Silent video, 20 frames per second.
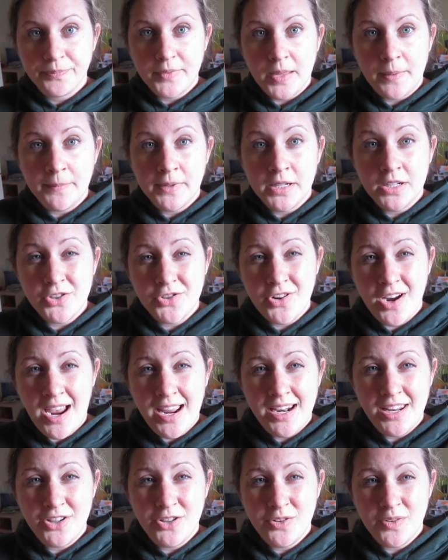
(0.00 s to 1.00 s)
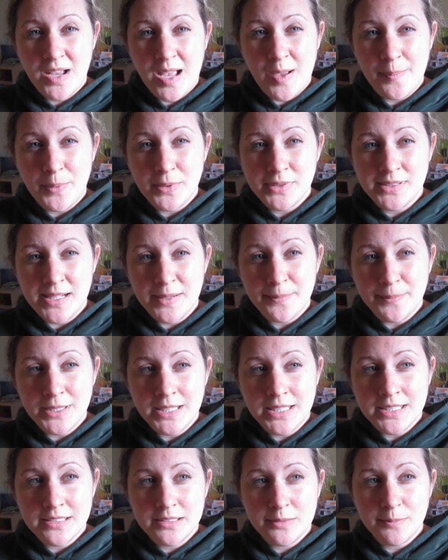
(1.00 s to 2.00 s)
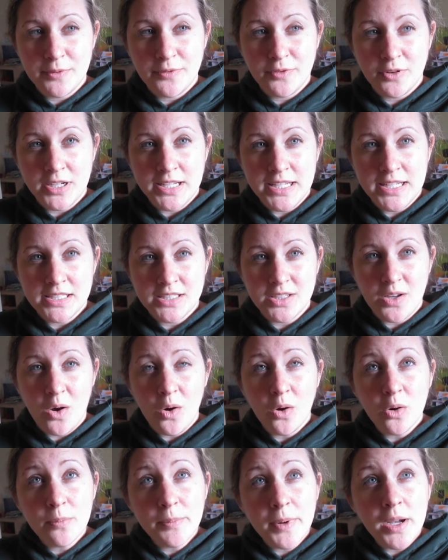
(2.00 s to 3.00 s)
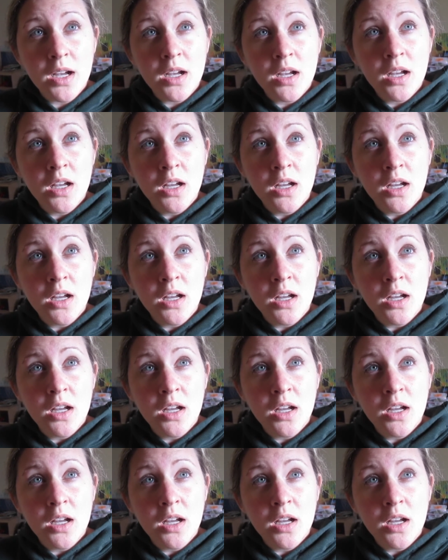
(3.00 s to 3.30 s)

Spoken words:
gonna try to do a couple Zen blends before he gets home.